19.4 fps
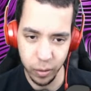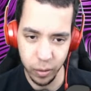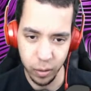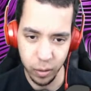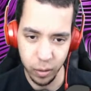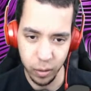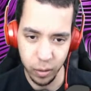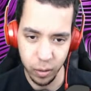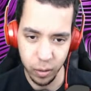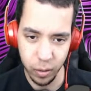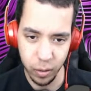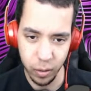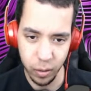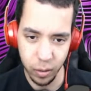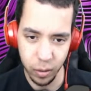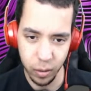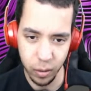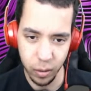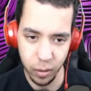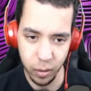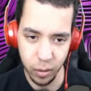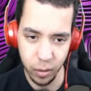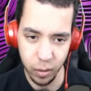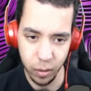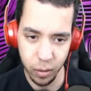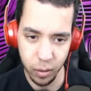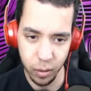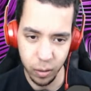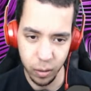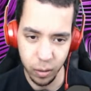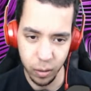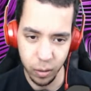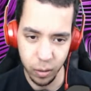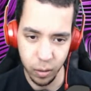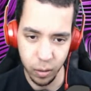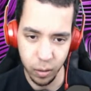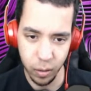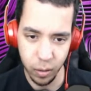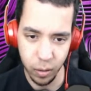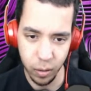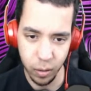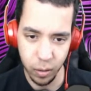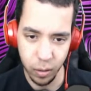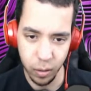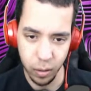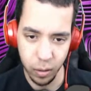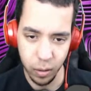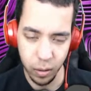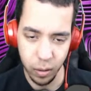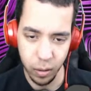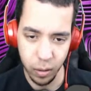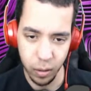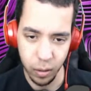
[no speech]